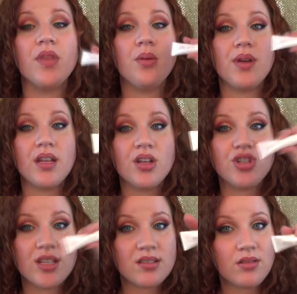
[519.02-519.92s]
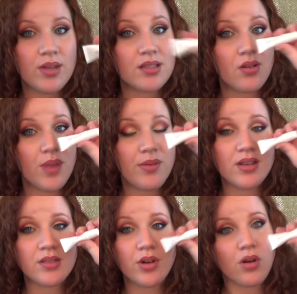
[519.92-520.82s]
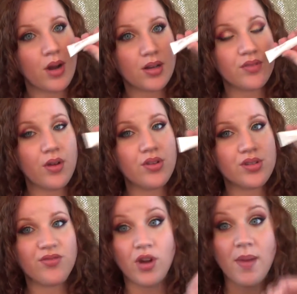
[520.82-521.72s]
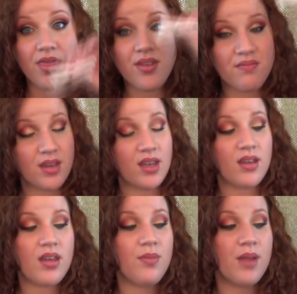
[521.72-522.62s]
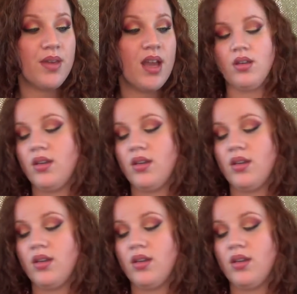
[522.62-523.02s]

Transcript: But just in a week. So maybe it is a miracle product. If I would have used it for a month, it might be.